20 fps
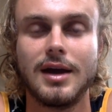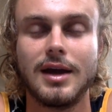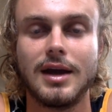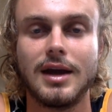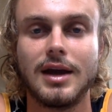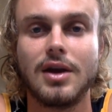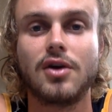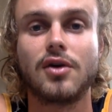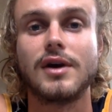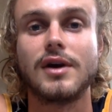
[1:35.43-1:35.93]

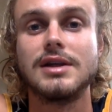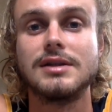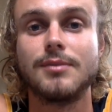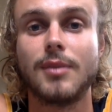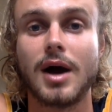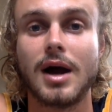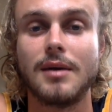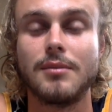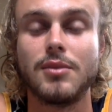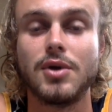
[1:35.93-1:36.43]
increase
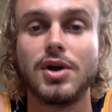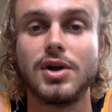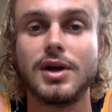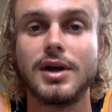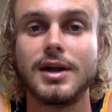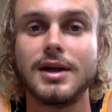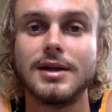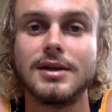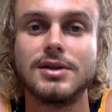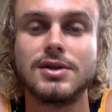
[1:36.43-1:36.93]
my
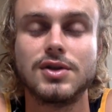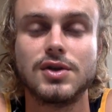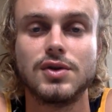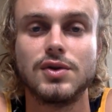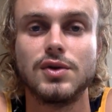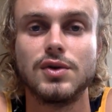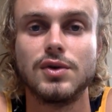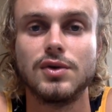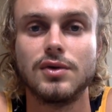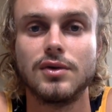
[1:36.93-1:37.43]
immunity
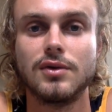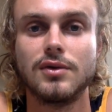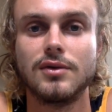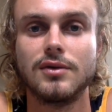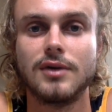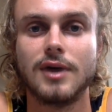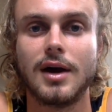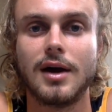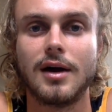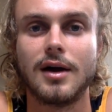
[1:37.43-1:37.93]
to
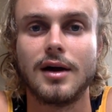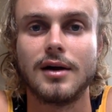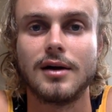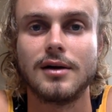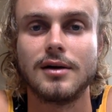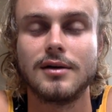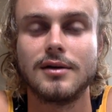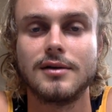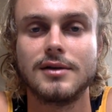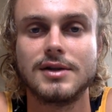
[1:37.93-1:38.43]

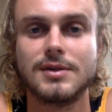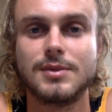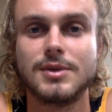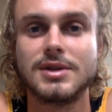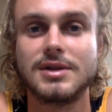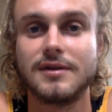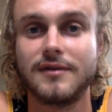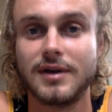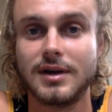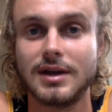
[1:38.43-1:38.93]

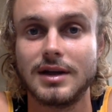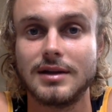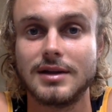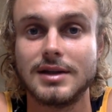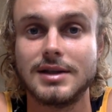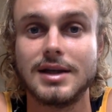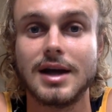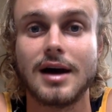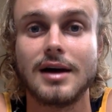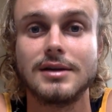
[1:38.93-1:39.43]
specifically the
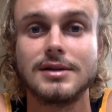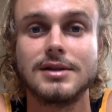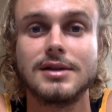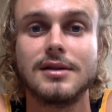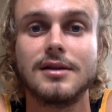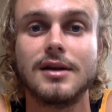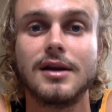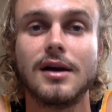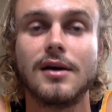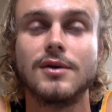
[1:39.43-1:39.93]

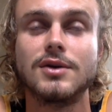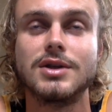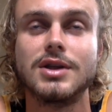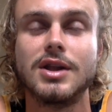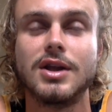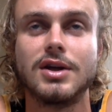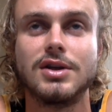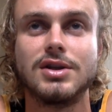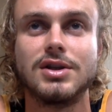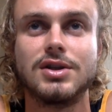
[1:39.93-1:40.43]
dust that I was
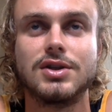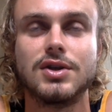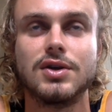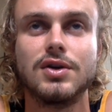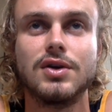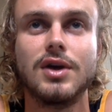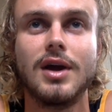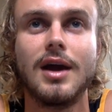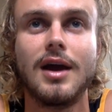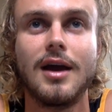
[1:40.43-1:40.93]
allergic to,
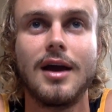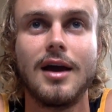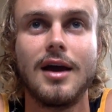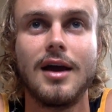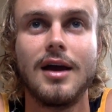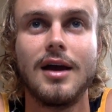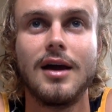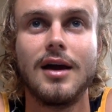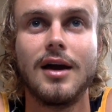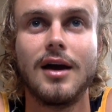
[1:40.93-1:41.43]

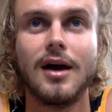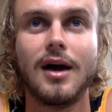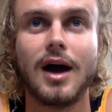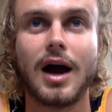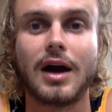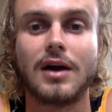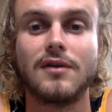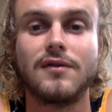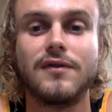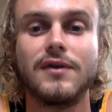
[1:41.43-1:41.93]

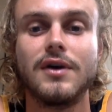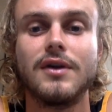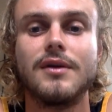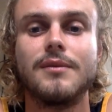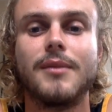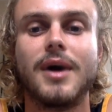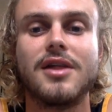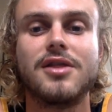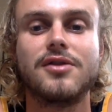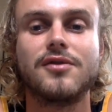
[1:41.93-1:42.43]
I could feel that
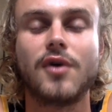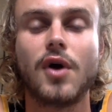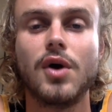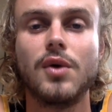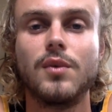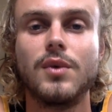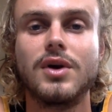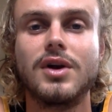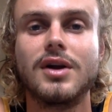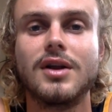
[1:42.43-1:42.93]
my
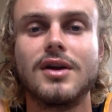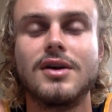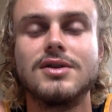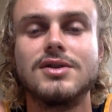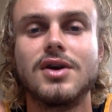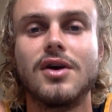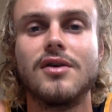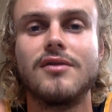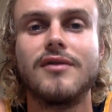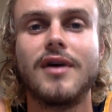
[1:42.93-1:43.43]
throat would
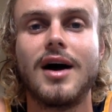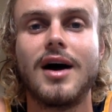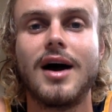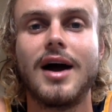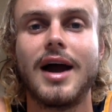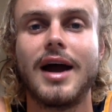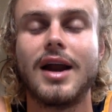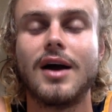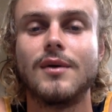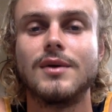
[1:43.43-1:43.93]
close over
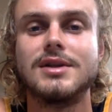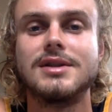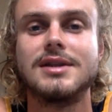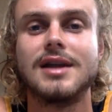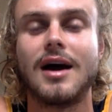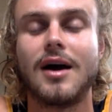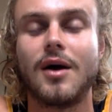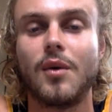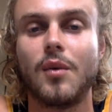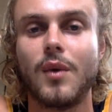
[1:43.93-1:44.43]
and I would
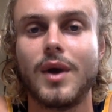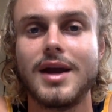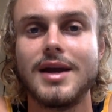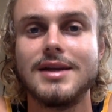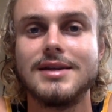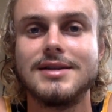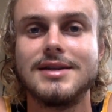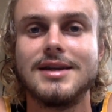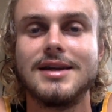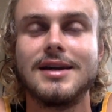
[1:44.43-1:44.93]
start
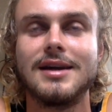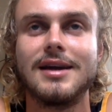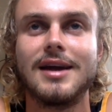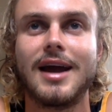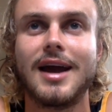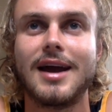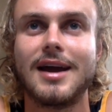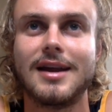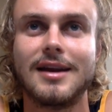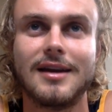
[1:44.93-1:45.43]
wheezing.
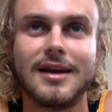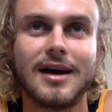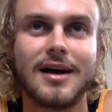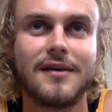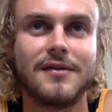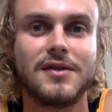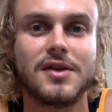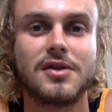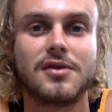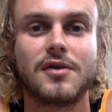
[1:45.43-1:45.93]
And
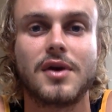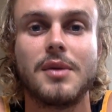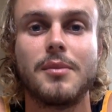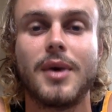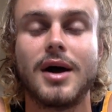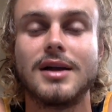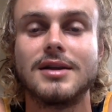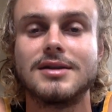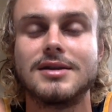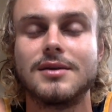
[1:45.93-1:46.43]
after 3
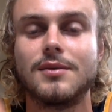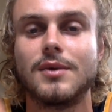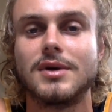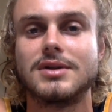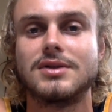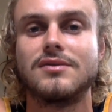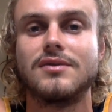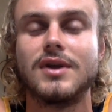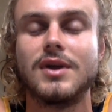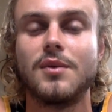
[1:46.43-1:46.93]
months, it
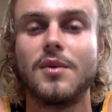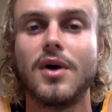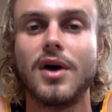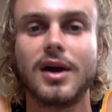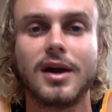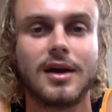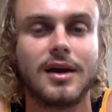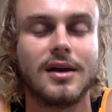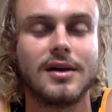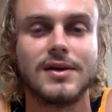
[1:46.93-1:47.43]
wasn't really
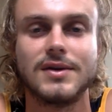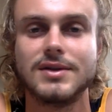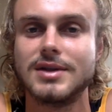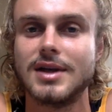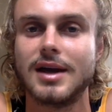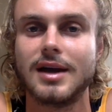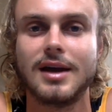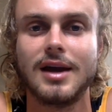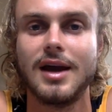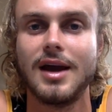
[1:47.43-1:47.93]
working. And I was
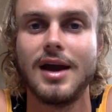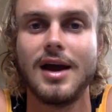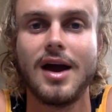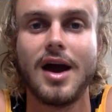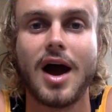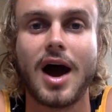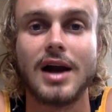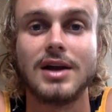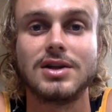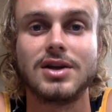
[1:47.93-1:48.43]
like,
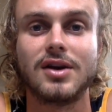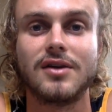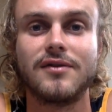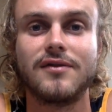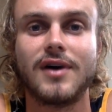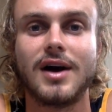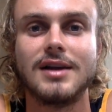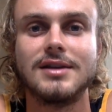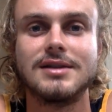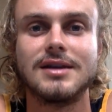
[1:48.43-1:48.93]
I just got to
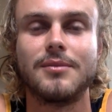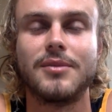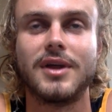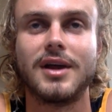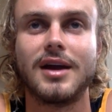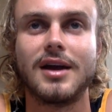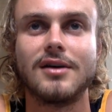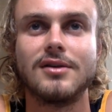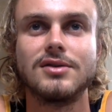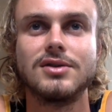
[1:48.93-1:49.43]
find
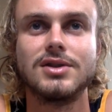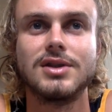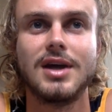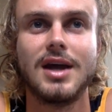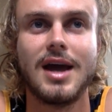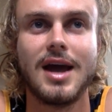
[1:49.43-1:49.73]
something else.